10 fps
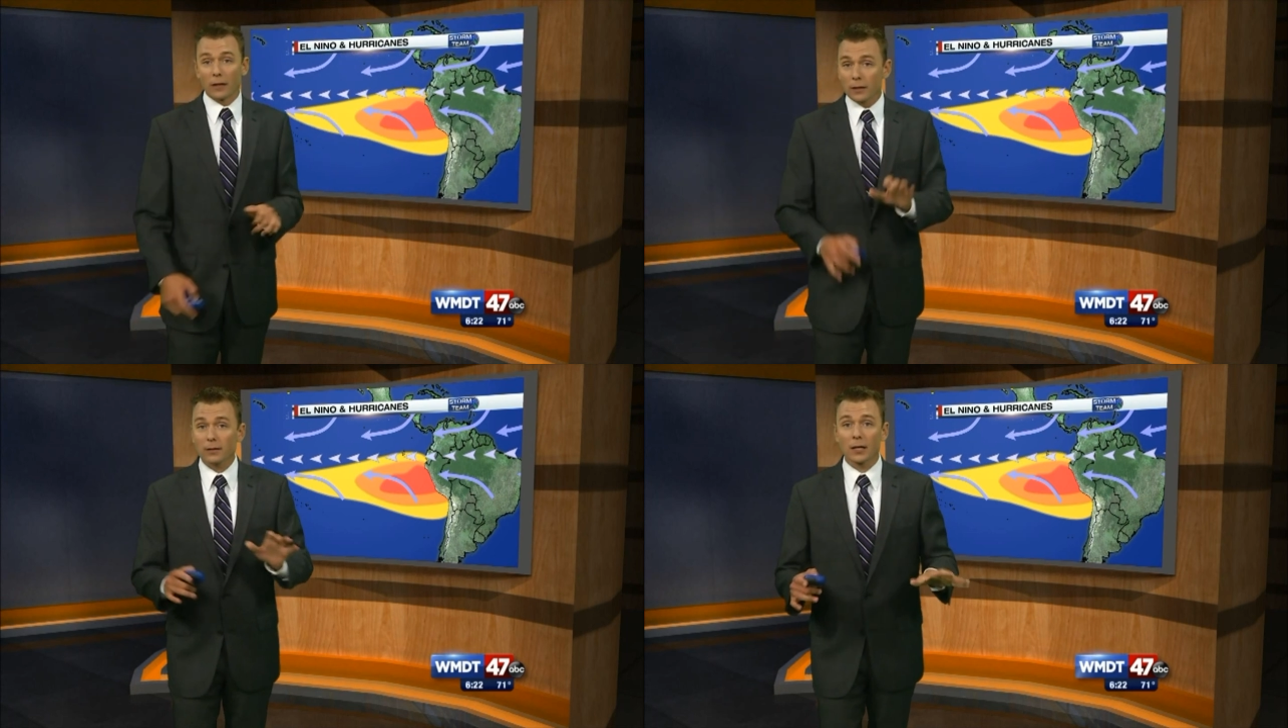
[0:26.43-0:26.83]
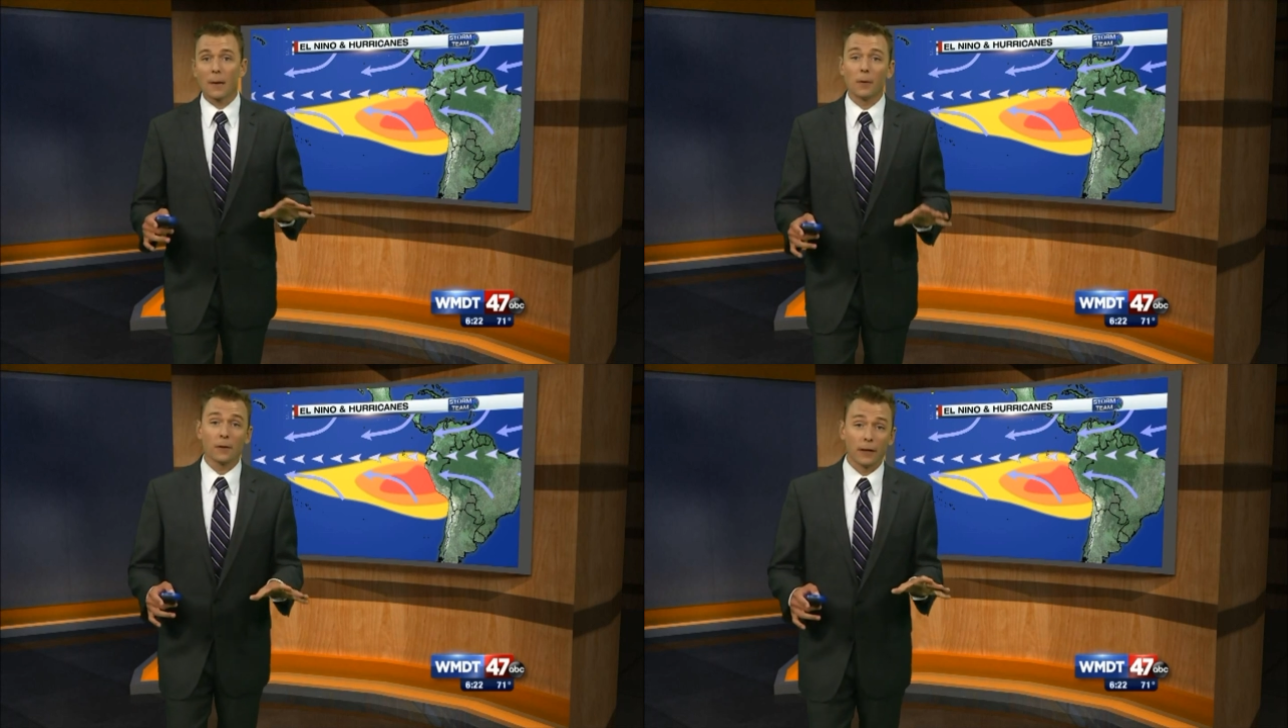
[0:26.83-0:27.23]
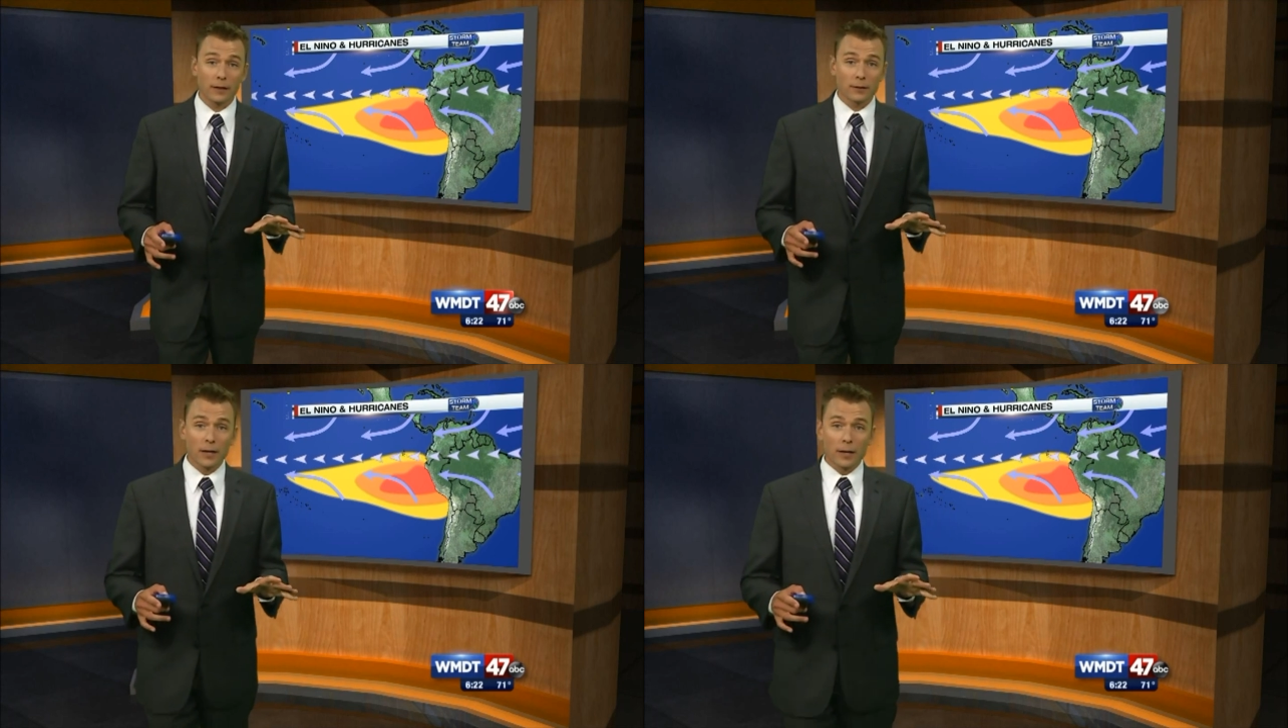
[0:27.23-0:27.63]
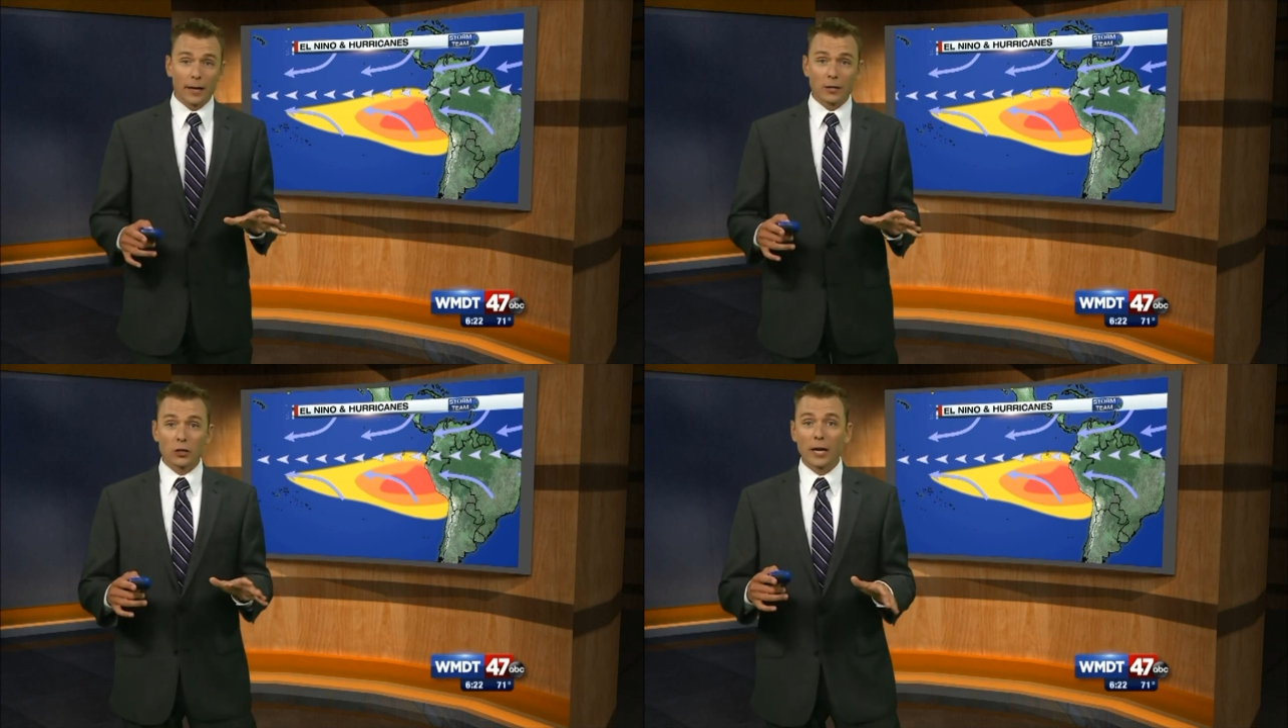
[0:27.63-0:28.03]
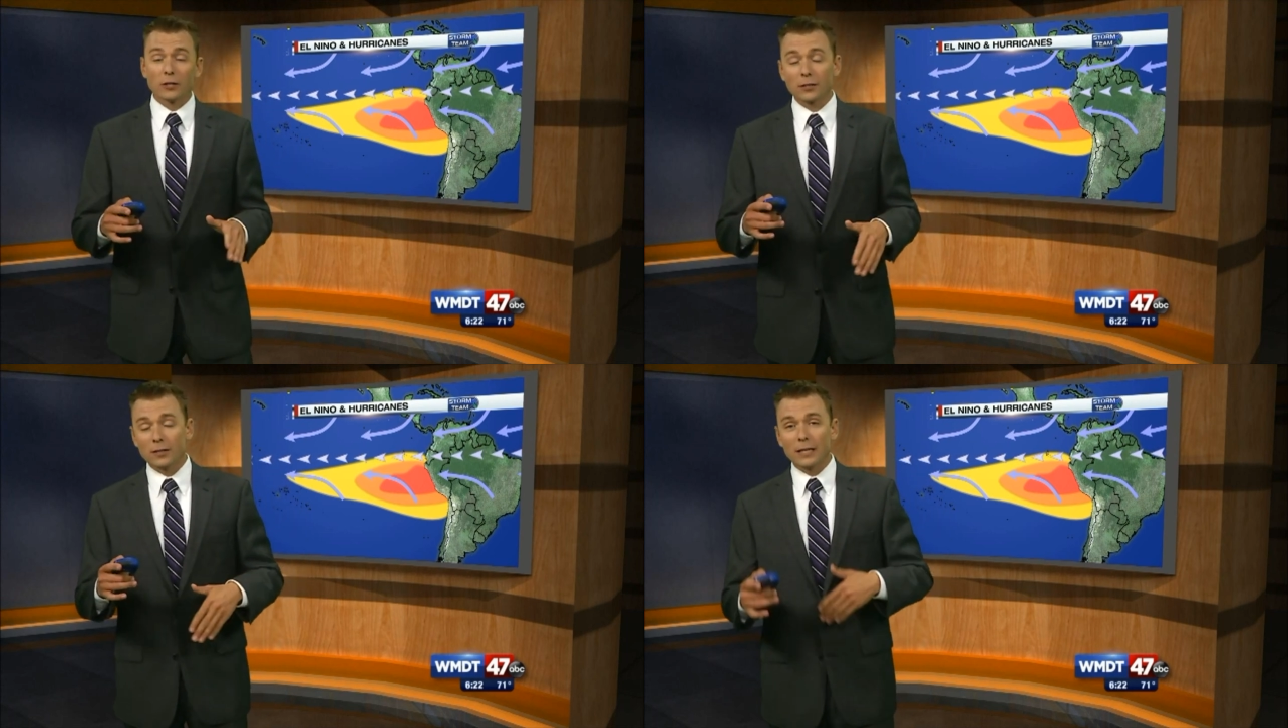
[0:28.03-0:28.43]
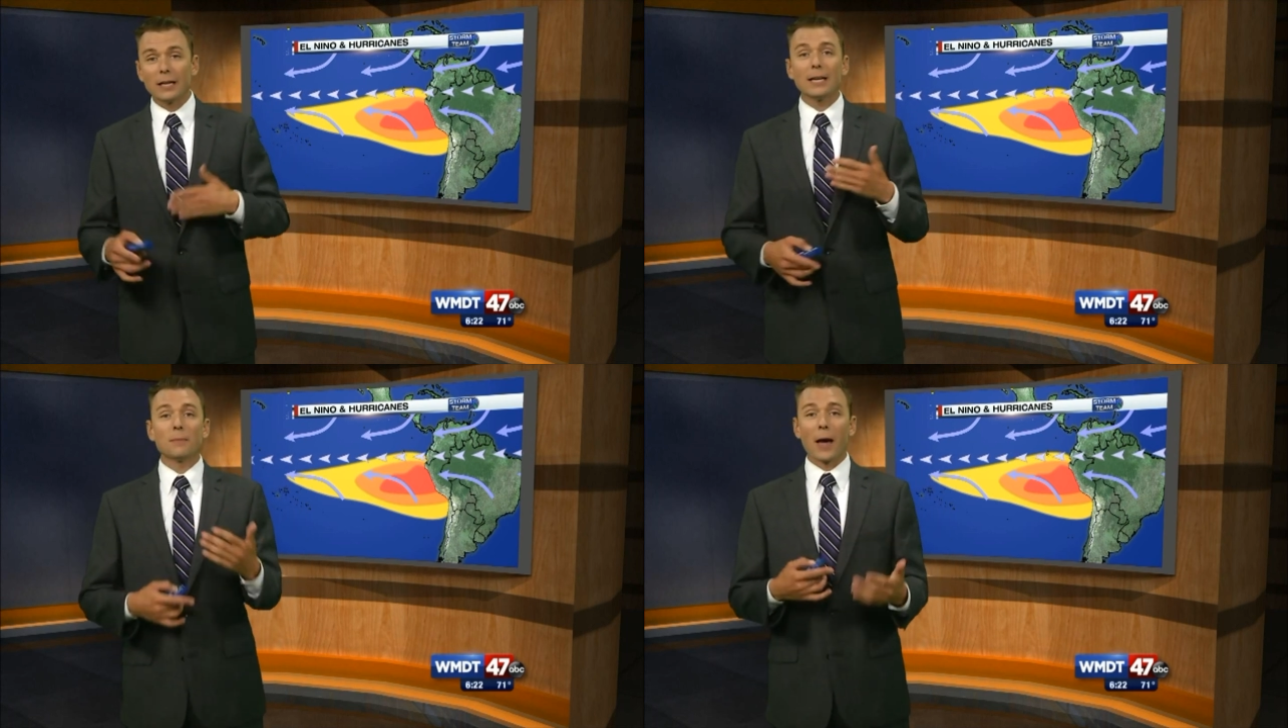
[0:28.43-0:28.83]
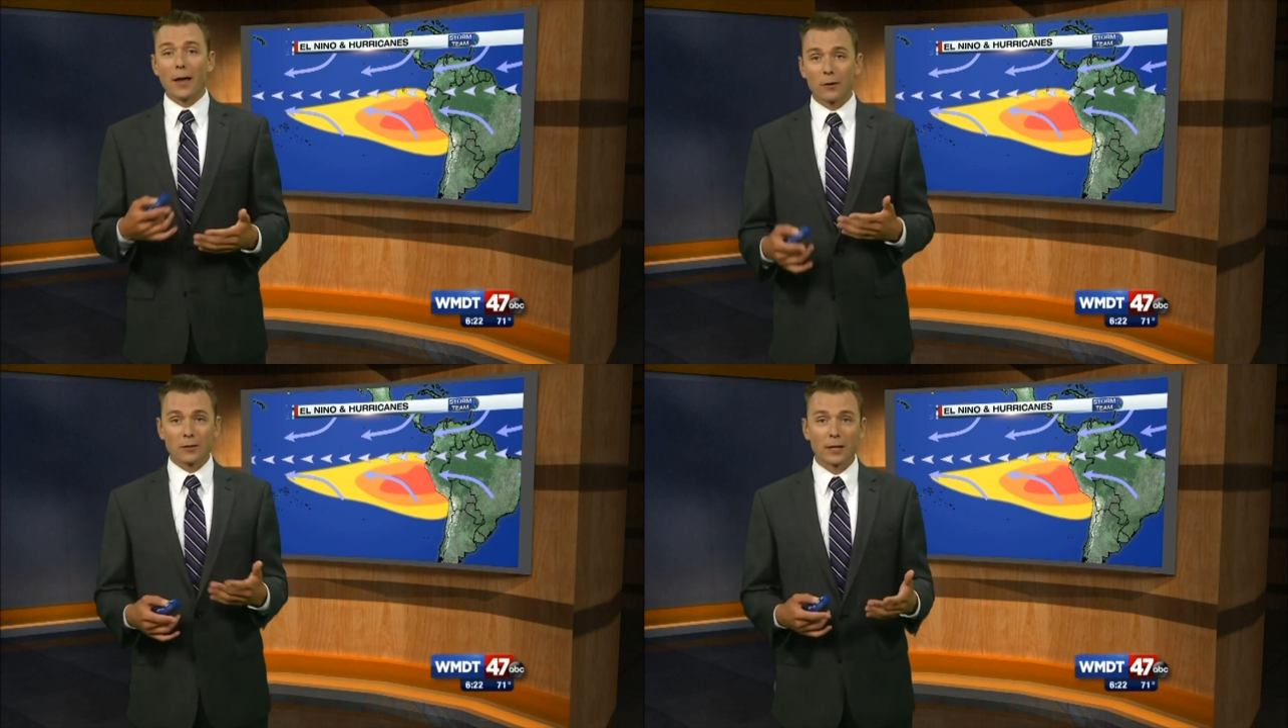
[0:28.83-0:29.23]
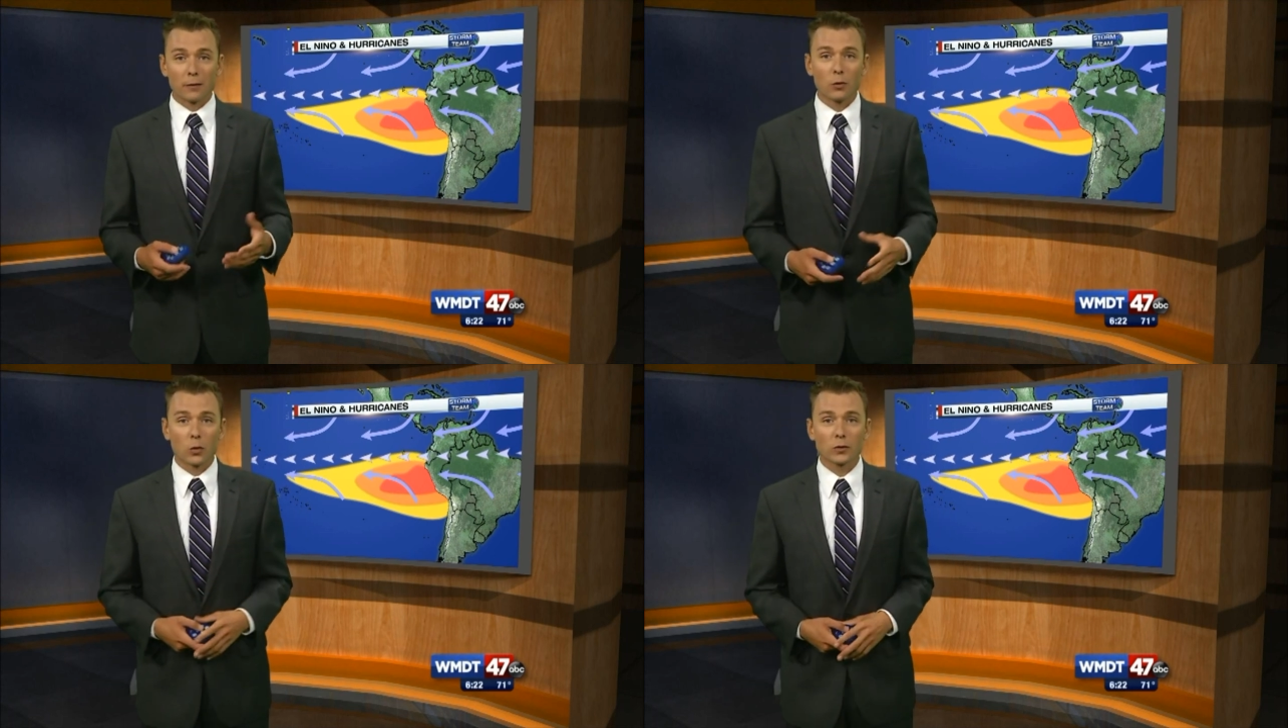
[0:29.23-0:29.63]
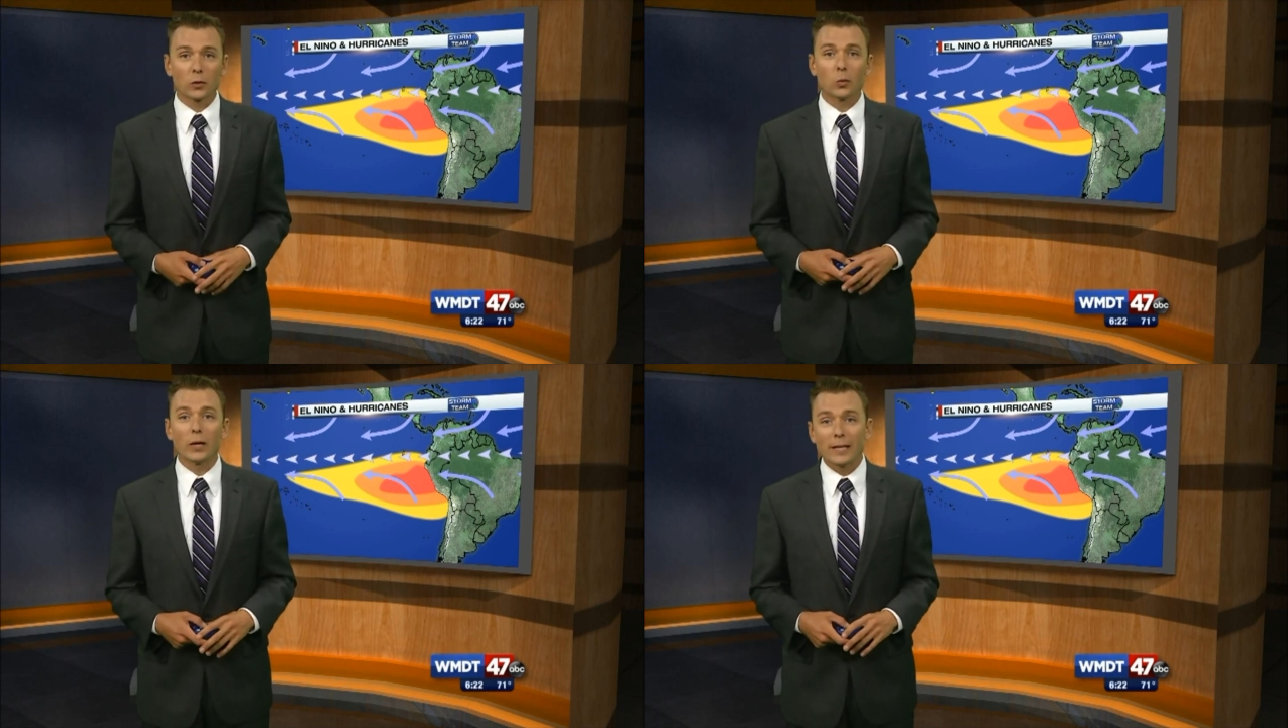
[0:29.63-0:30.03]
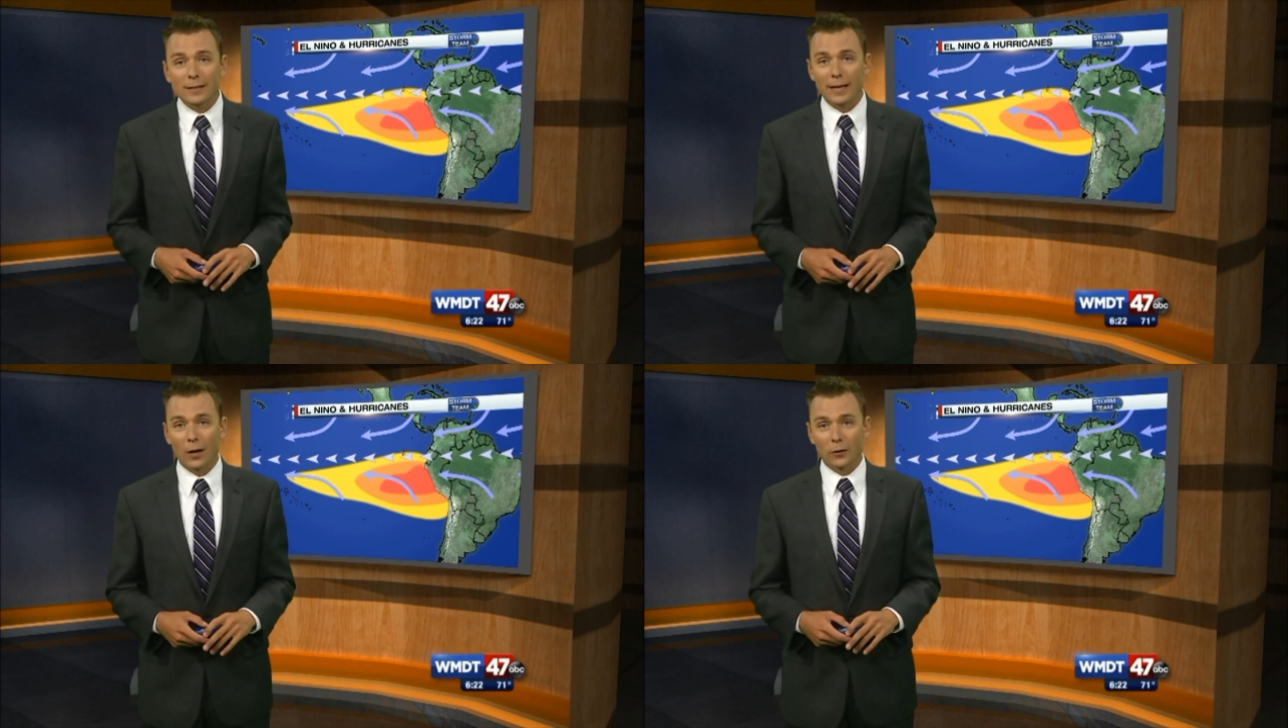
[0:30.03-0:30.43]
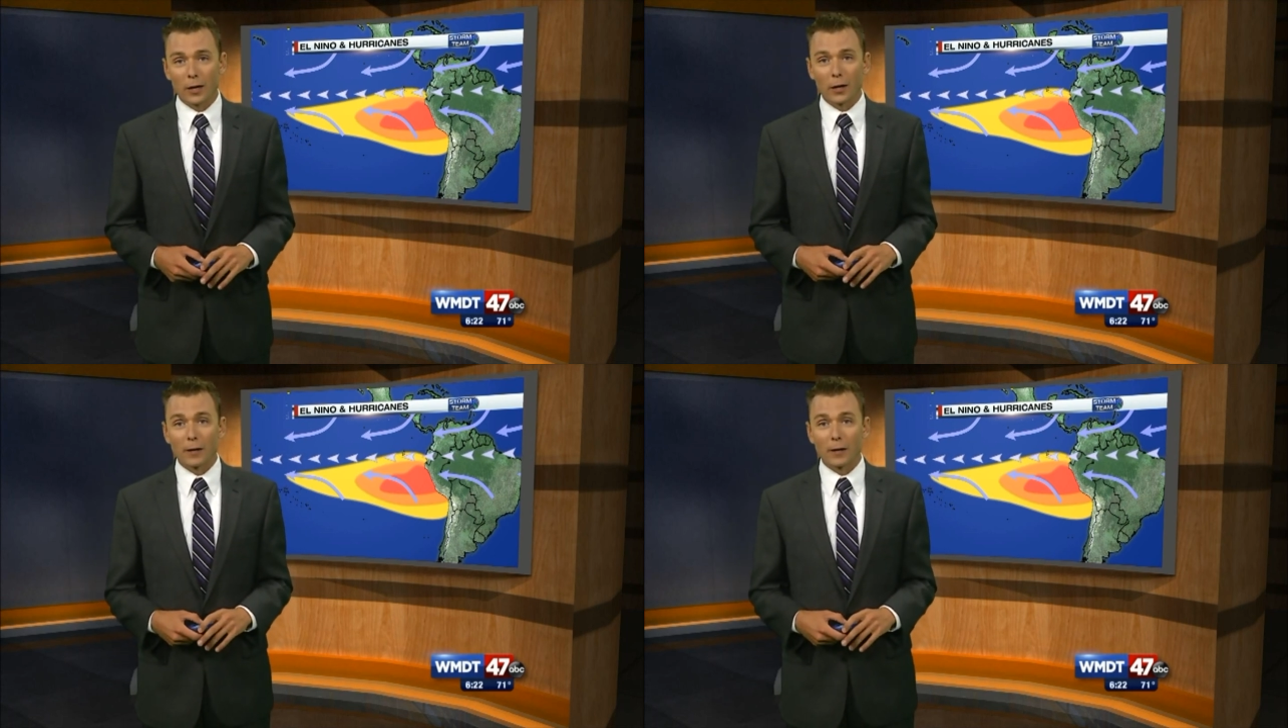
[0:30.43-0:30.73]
Now, that does a couple things. It changes the heat patterns and, of course, the winds out there.